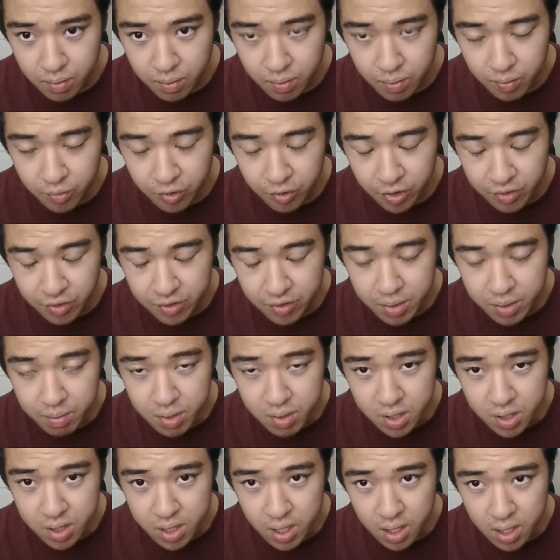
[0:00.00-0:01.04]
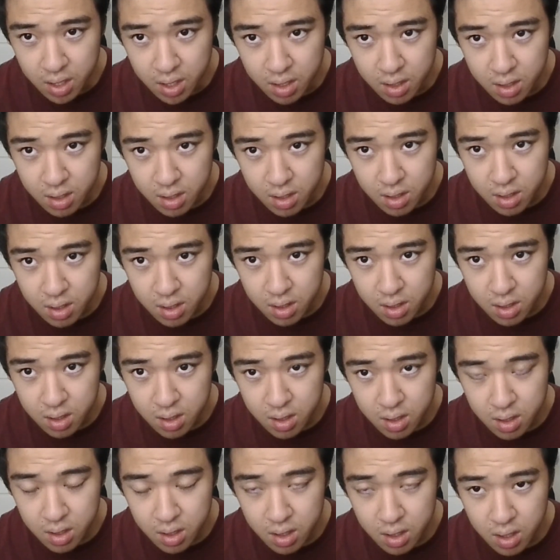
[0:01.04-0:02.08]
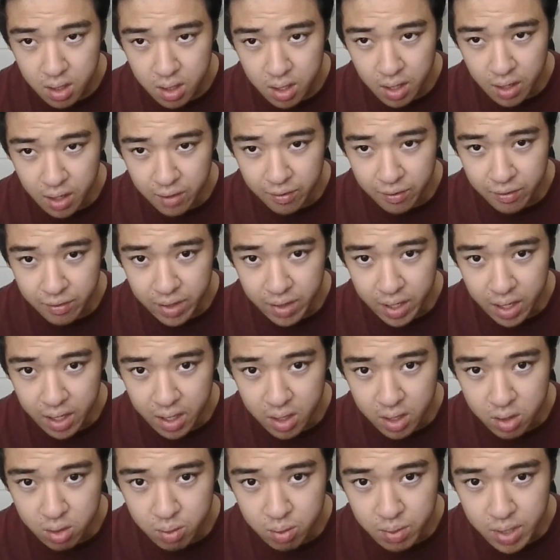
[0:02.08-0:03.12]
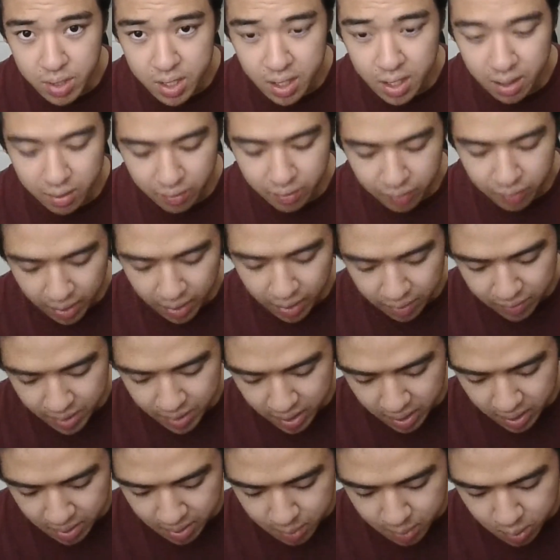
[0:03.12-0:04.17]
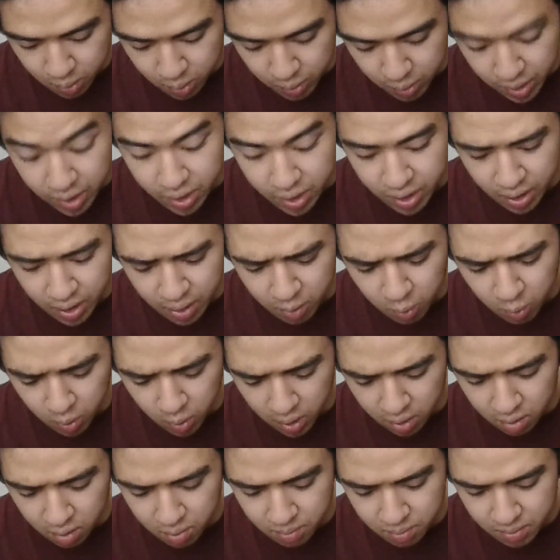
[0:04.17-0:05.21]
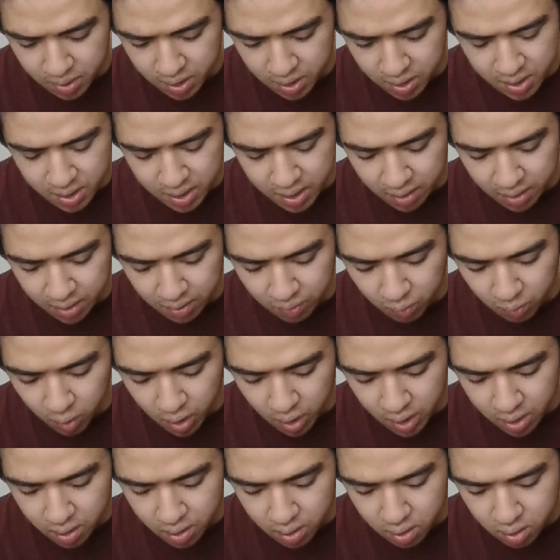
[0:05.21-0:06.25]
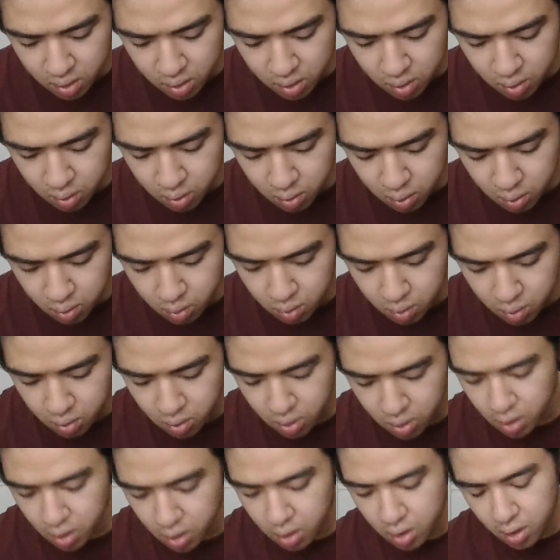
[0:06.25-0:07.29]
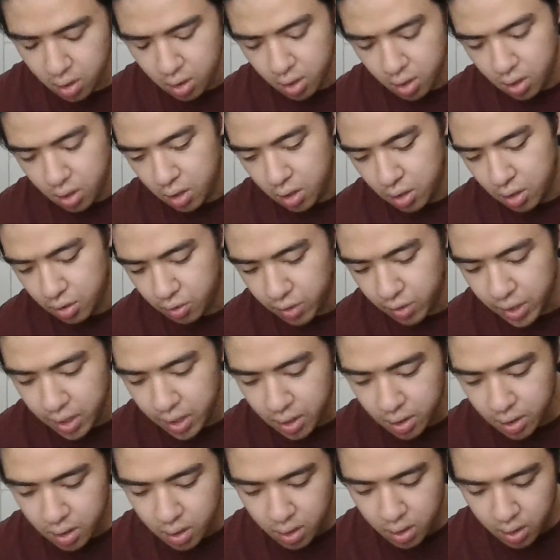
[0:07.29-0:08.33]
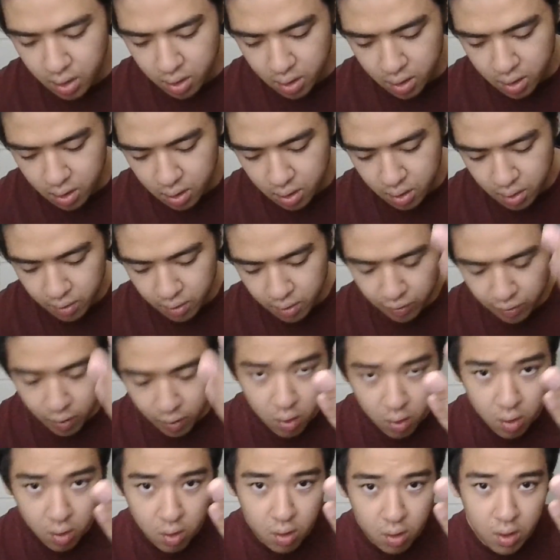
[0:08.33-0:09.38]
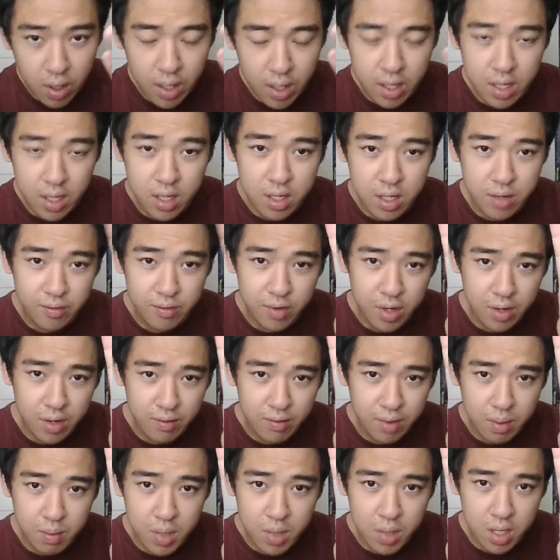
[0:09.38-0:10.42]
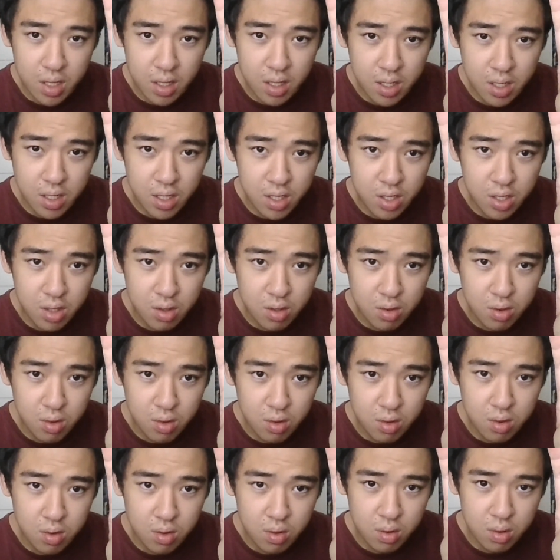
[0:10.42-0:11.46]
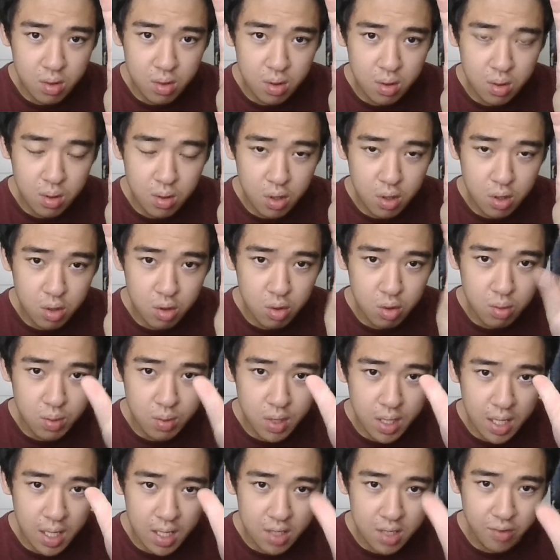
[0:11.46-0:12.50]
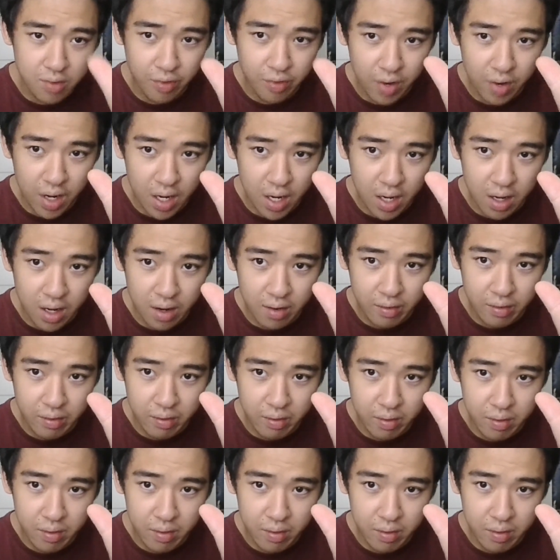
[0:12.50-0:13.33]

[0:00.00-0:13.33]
50% if they super attack 5 times, which they will, because they have 1, 2, 3, 4, and then if you give them an additional super, that's 5.